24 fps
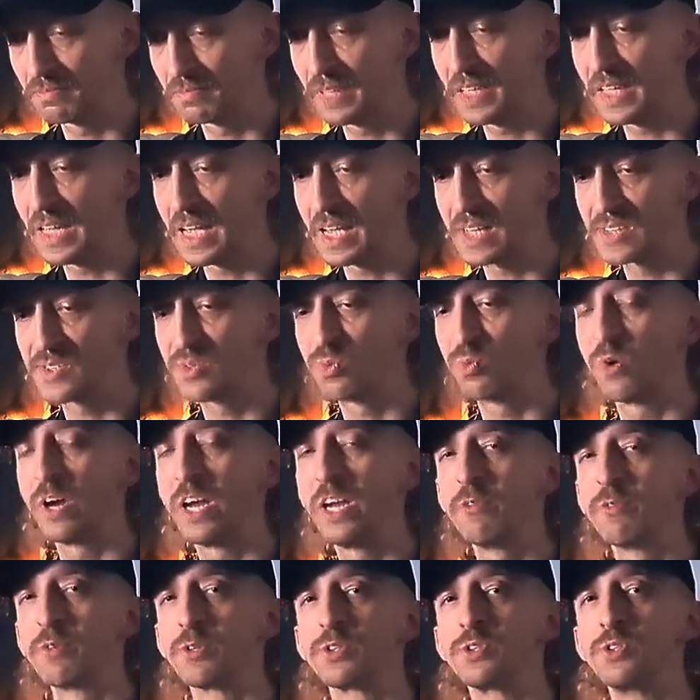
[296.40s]
he hasn't
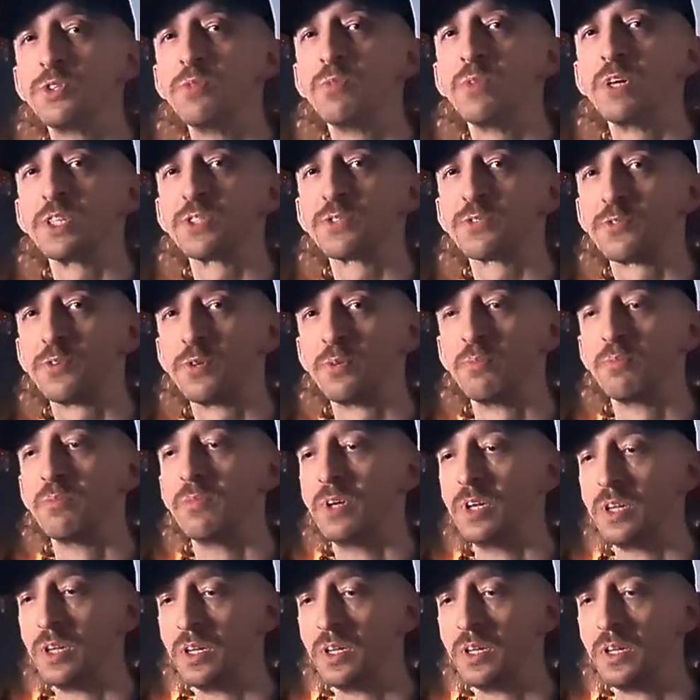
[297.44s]
wavered too much from
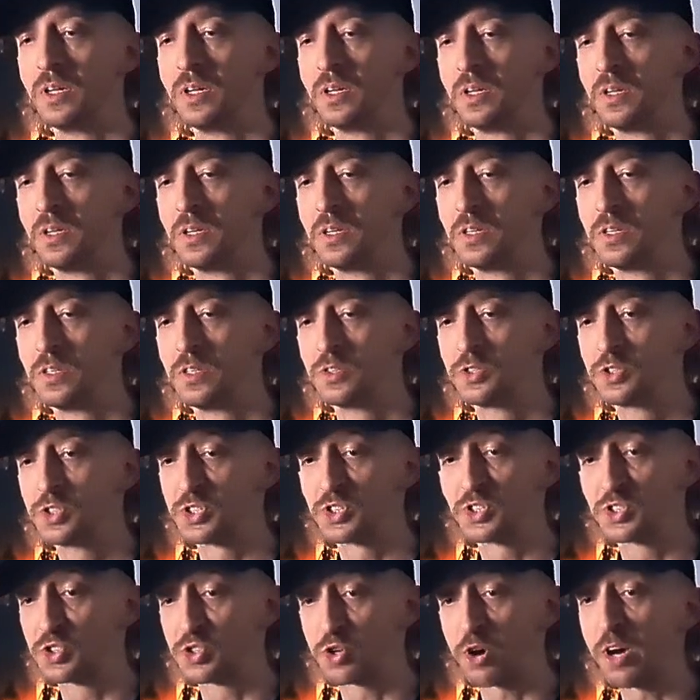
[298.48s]

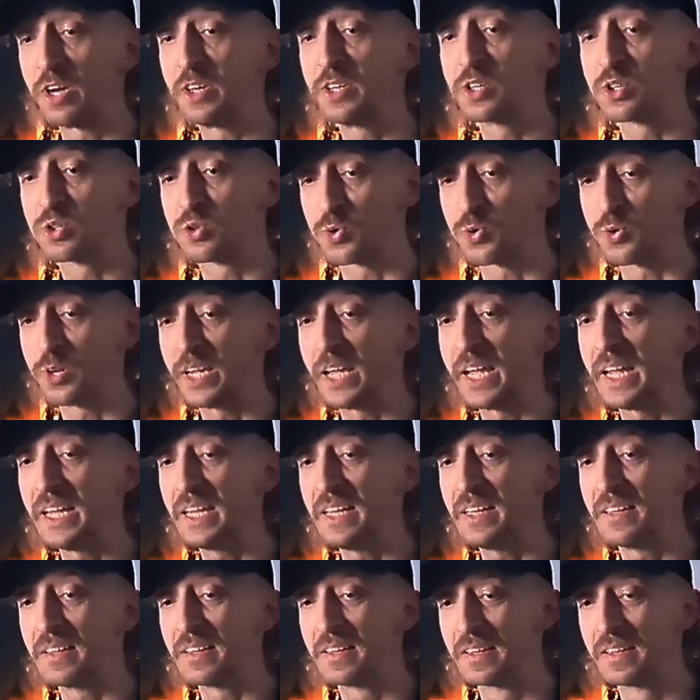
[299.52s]
just trying to
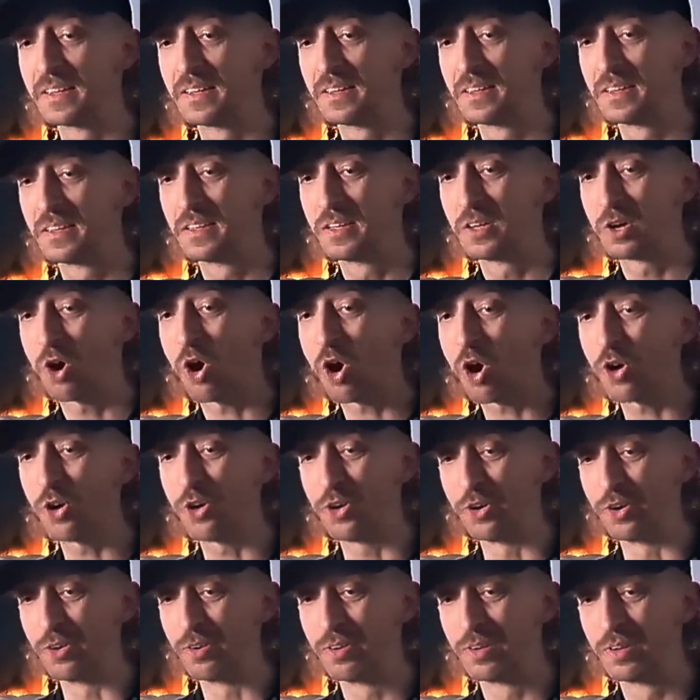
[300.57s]
create
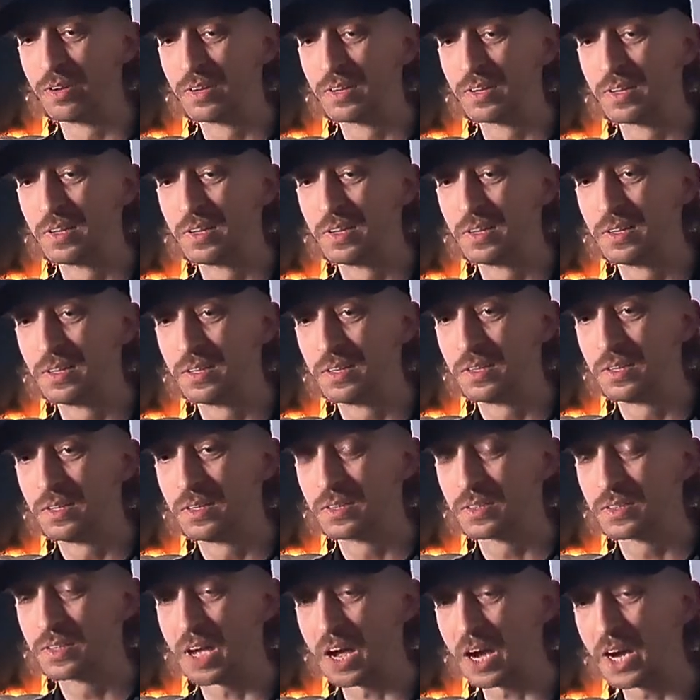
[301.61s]
art.
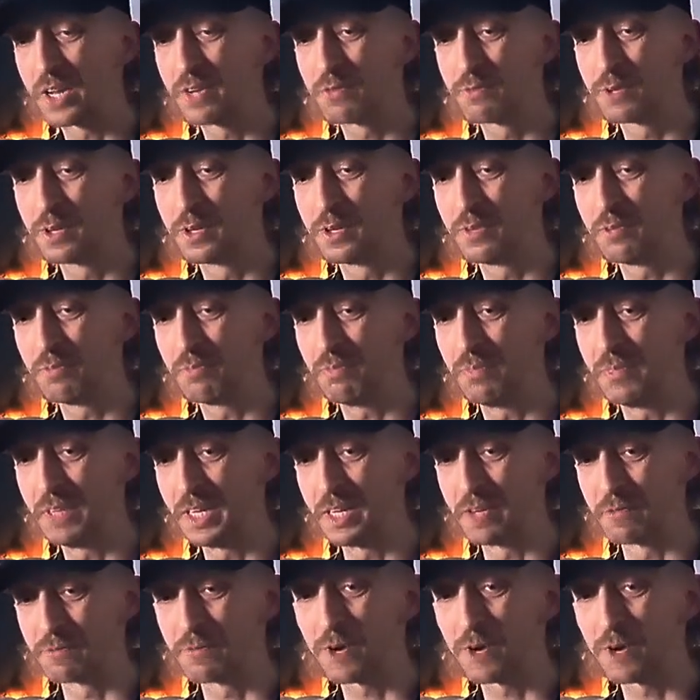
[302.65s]
kind of in a